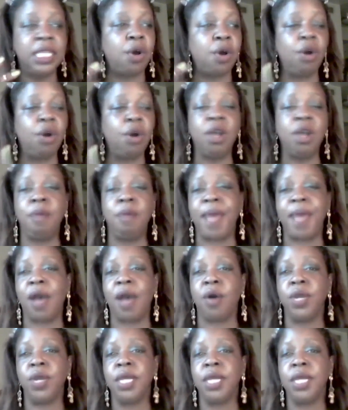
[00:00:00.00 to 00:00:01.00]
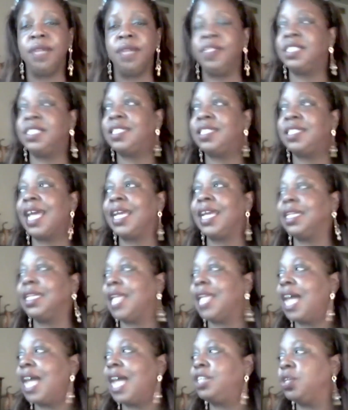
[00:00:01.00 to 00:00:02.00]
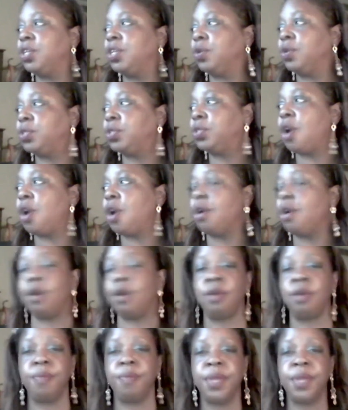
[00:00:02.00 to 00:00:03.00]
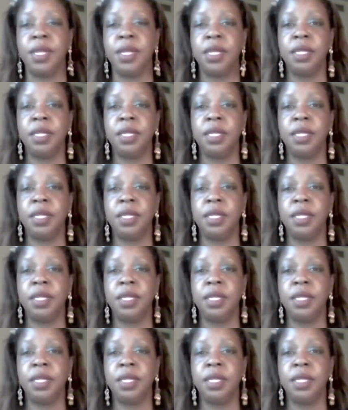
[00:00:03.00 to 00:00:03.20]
talk about this psychological term,